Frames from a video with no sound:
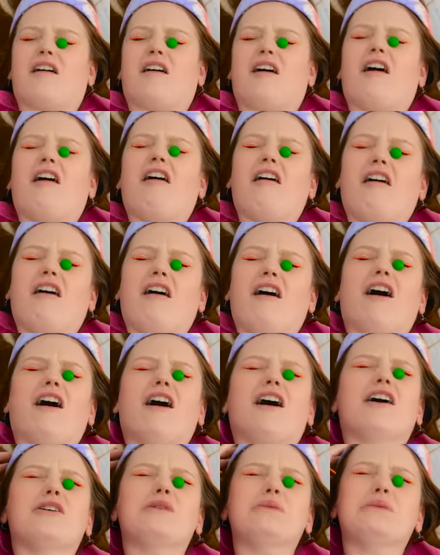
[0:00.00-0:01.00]
Oh, I
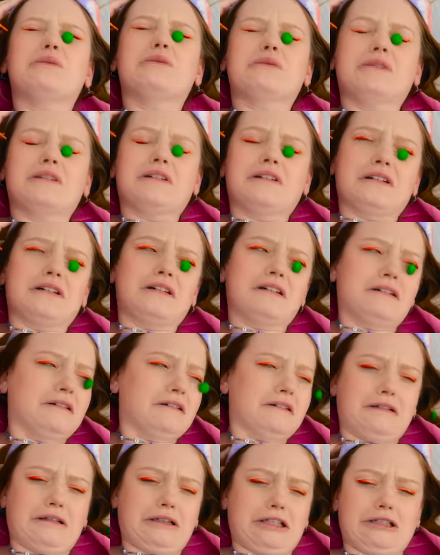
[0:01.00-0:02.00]
think I'm done with
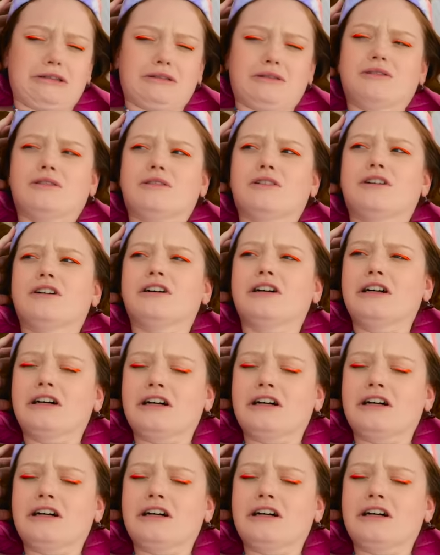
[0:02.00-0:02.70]
skateboarding.